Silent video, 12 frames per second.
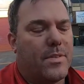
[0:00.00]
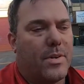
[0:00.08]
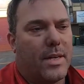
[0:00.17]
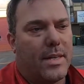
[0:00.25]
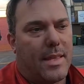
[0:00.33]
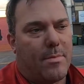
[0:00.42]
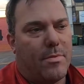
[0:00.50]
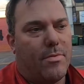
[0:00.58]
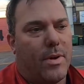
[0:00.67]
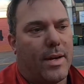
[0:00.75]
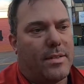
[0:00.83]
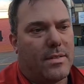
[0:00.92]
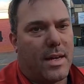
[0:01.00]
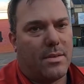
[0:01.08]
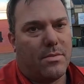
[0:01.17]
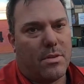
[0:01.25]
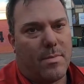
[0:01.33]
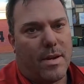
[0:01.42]
So I need that before I can
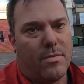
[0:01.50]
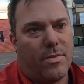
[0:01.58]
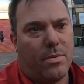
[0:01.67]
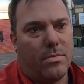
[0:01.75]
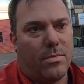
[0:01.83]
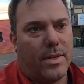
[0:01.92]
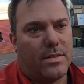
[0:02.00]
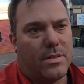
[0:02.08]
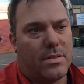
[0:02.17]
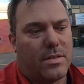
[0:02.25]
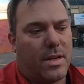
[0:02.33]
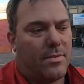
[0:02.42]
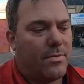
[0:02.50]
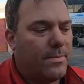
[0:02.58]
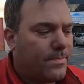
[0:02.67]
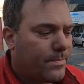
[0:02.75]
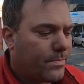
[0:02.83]
start doing the manifold and all that sort of stuff.